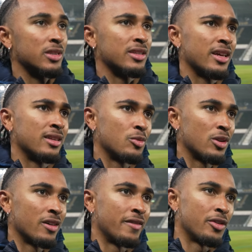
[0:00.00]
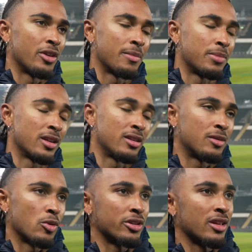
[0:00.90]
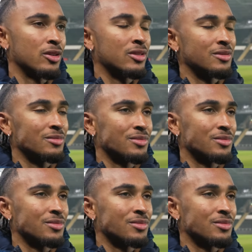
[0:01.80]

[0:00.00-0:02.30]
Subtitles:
And in the end, we are very happy that it worked out.